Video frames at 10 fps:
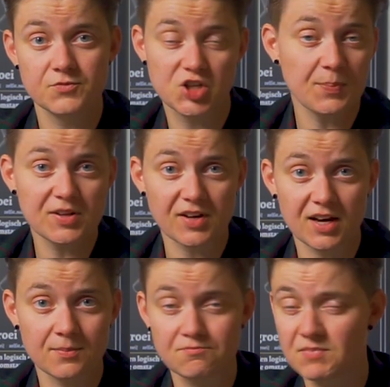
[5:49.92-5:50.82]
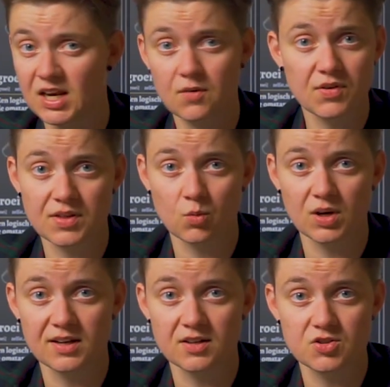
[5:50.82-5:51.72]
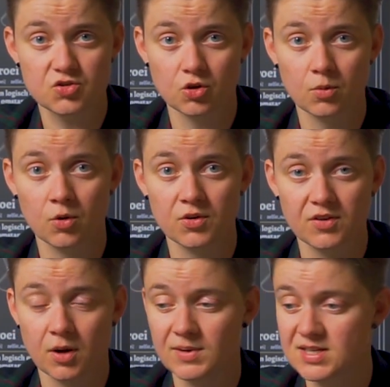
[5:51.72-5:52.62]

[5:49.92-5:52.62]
shipping time, and everything related to your Bol.com